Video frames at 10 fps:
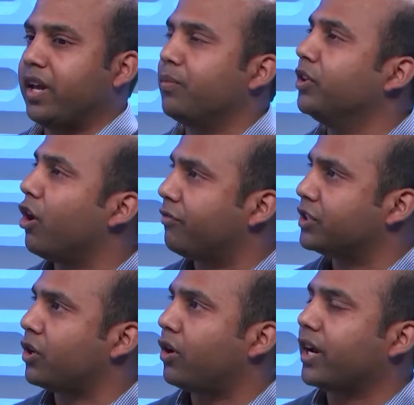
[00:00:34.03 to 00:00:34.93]
PM in the
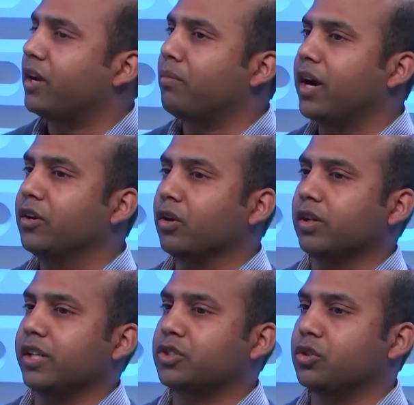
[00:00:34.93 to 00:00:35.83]
Office org, and my
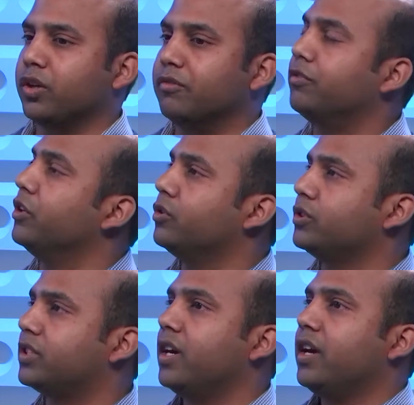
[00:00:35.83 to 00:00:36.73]
role is to
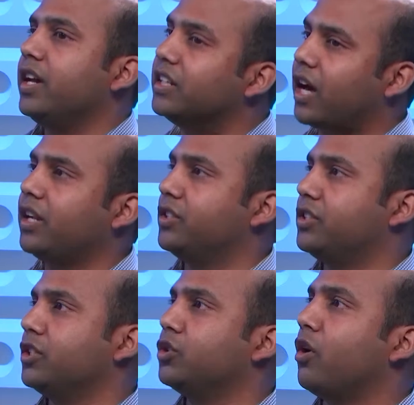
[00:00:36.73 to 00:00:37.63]
infuse
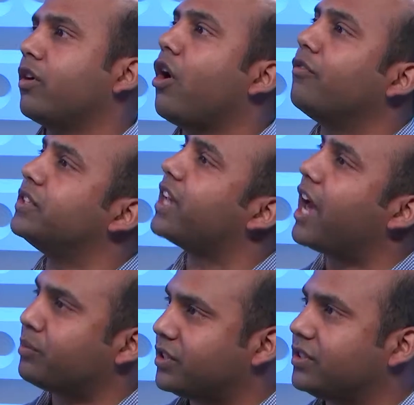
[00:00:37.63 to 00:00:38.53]
intelligence into our Office
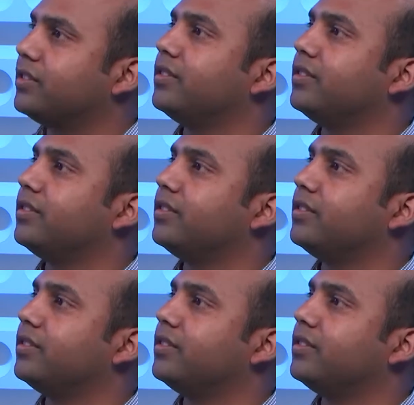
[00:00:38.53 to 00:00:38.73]
apps.